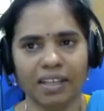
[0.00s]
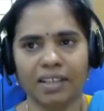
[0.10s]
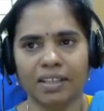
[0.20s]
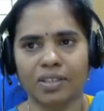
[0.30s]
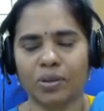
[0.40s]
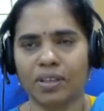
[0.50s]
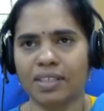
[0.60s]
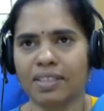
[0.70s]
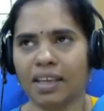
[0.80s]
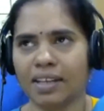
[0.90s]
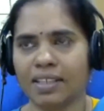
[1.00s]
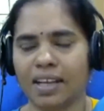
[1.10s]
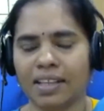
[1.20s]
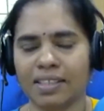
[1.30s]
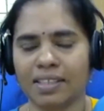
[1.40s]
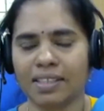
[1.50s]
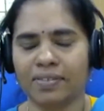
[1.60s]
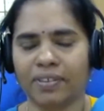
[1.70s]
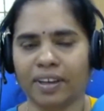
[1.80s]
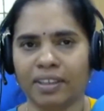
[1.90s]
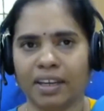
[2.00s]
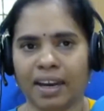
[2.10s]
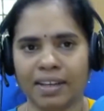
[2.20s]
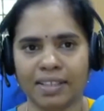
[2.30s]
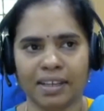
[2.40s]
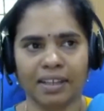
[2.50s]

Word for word: so is there a chance for the landslide